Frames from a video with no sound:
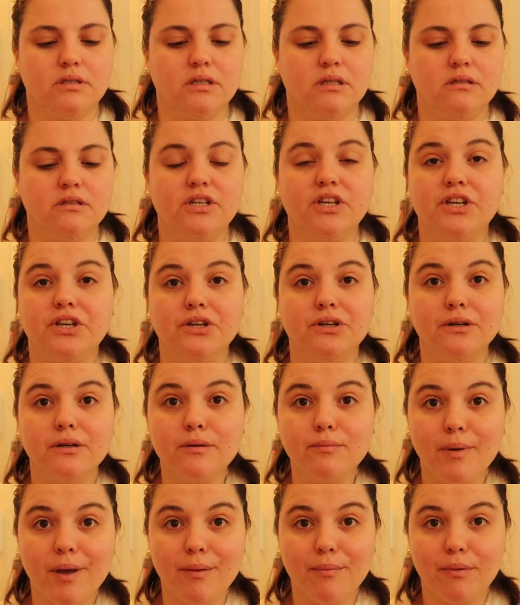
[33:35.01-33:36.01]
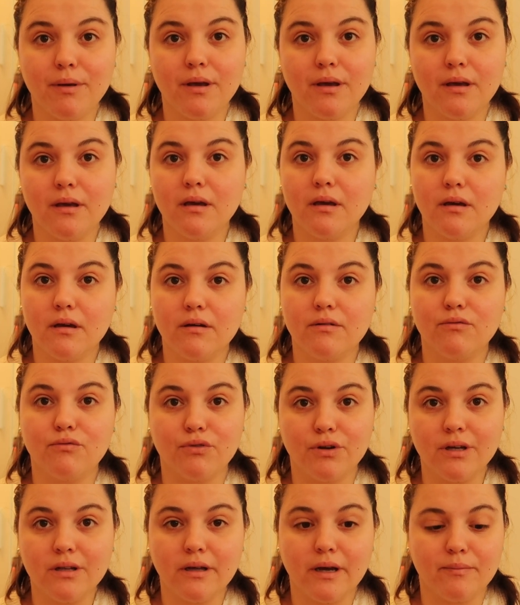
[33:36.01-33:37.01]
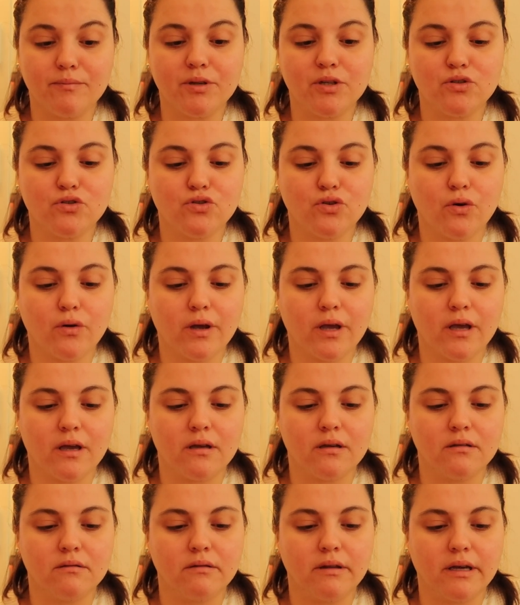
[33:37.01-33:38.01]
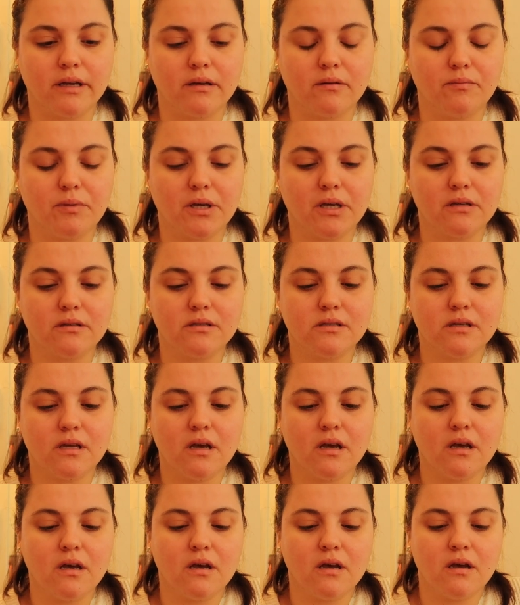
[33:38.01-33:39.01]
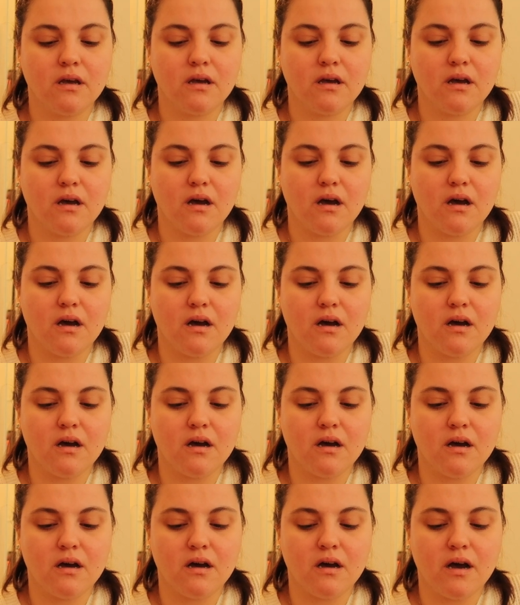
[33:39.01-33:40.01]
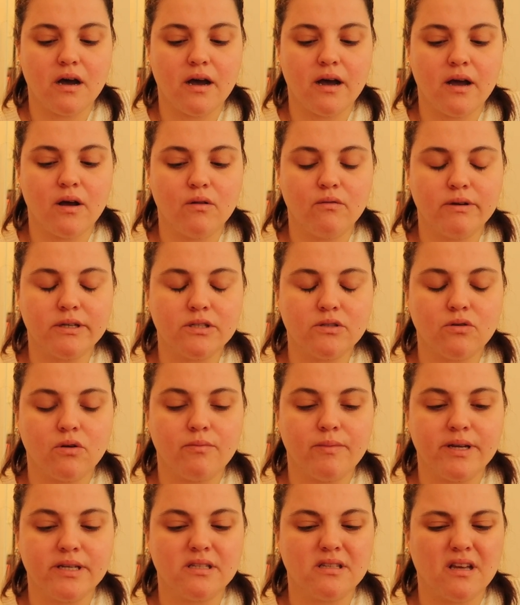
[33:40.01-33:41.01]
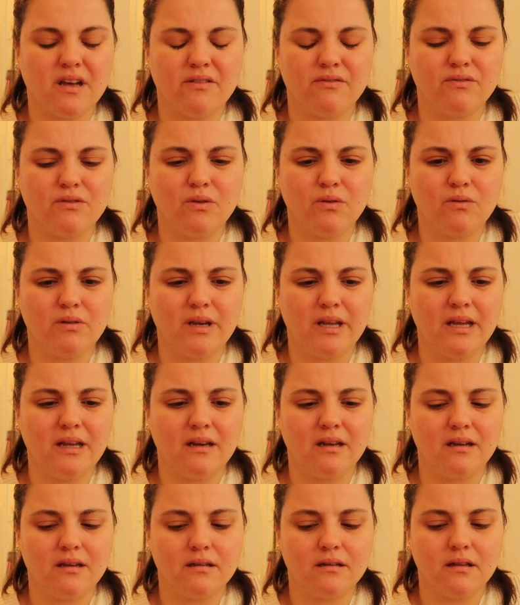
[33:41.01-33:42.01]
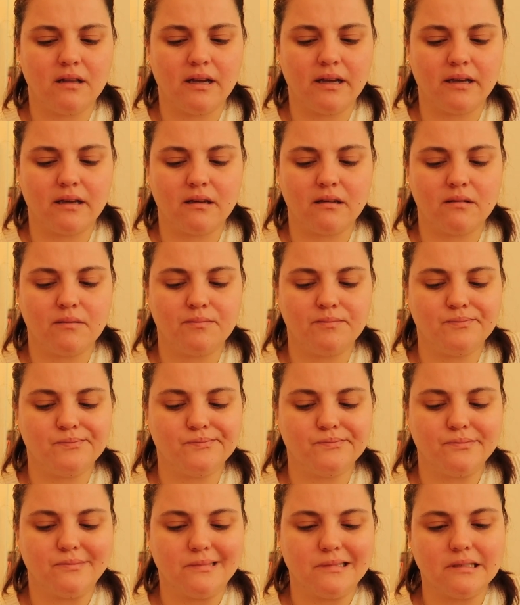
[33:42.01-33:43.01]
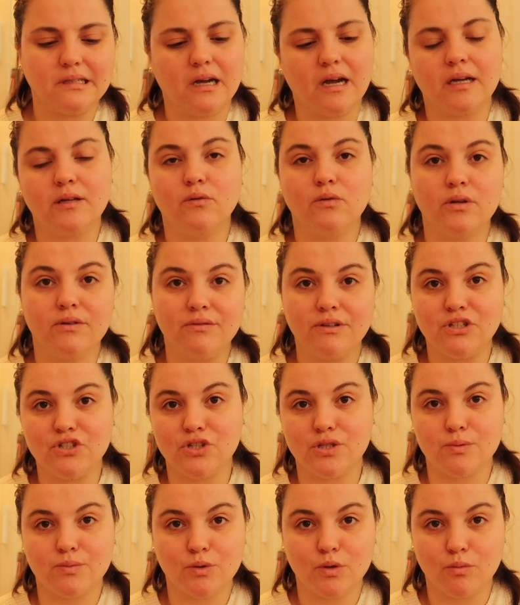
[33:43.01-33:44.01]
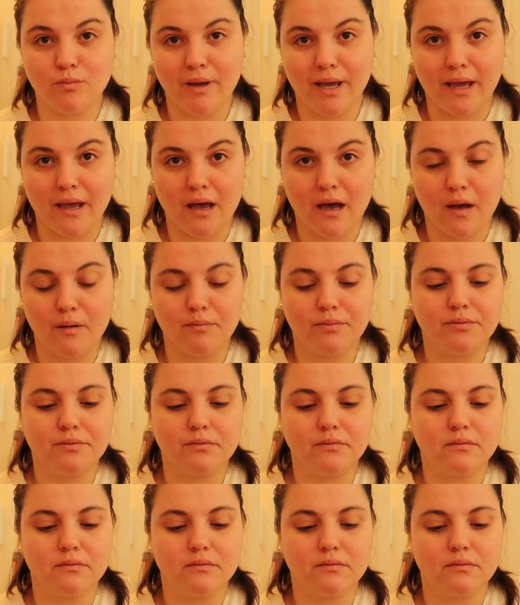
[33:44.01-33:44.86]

a year, maybe. Really, I'm not joking, like, because I always told myself don't need it. Like, I don't even just put makeup